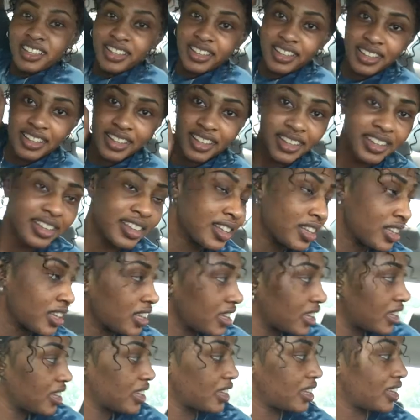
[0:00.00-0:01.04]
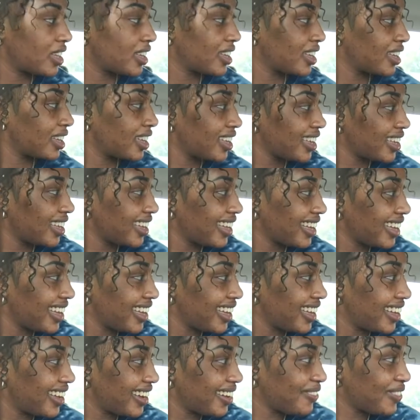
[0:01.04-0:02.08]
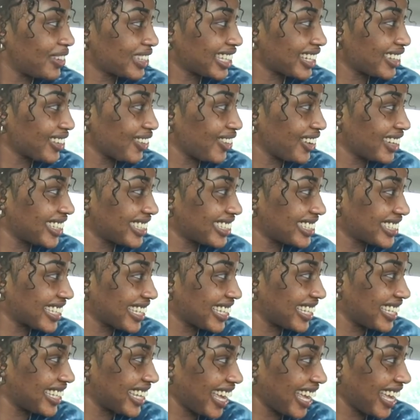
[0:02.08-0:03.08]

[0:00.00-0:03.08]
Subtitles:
Nicki Minaj used to with the little skinny